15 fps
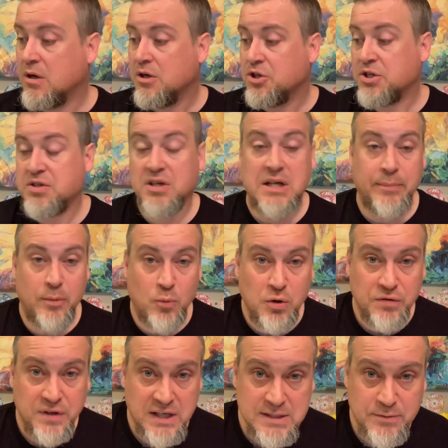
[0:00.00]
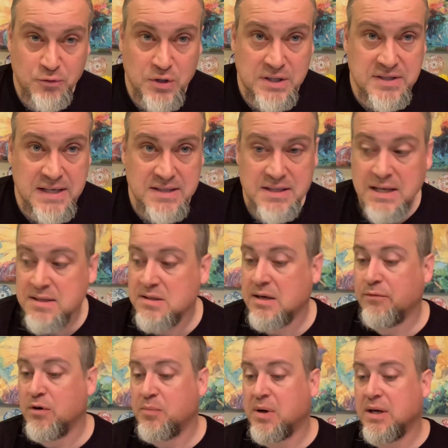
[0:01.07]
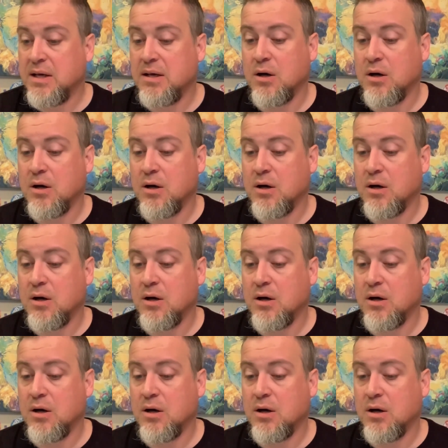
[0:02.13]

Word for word: Just a couple more things before the taste test, everybody.